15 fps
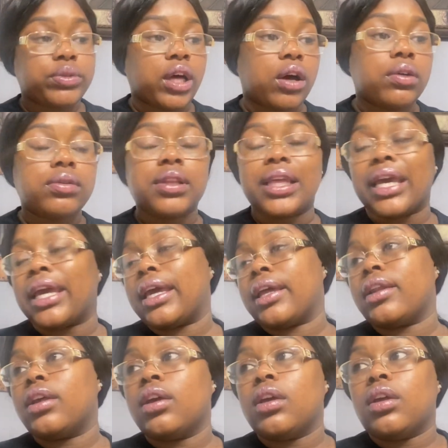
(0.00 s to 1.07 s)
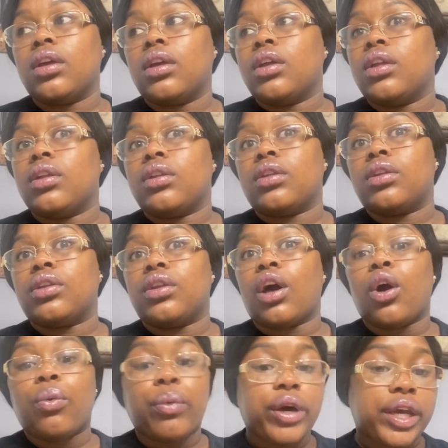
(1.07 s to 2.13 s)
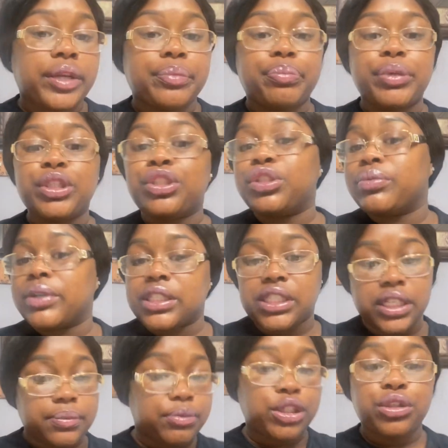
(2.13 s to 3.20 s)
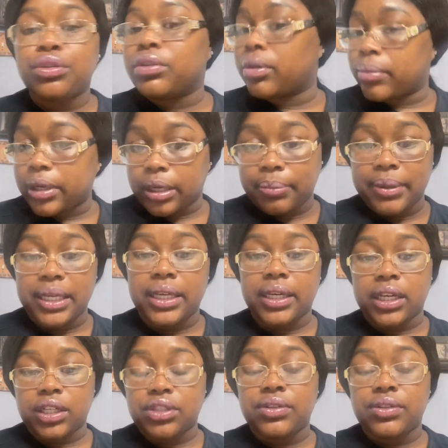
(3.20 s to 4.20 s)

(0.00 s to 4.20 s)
Don't let no one put you in something you don't want to be in, because you